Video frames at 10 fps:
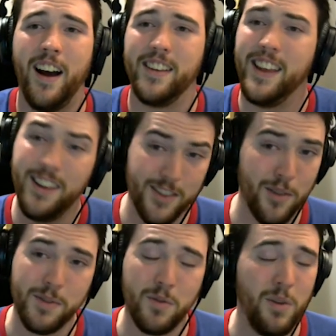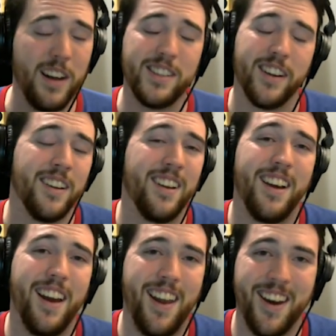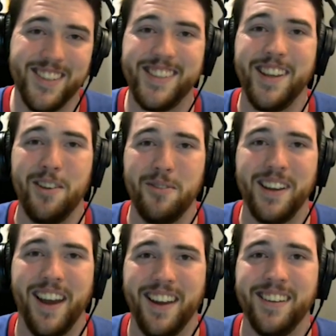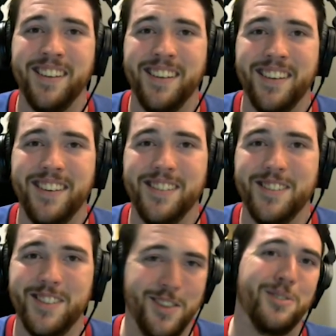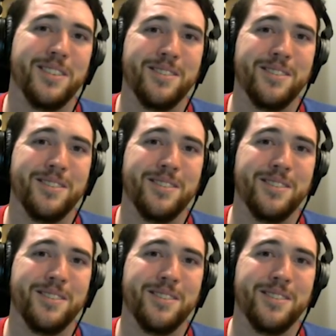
Thank you so much for watching, and I'll see you again soon.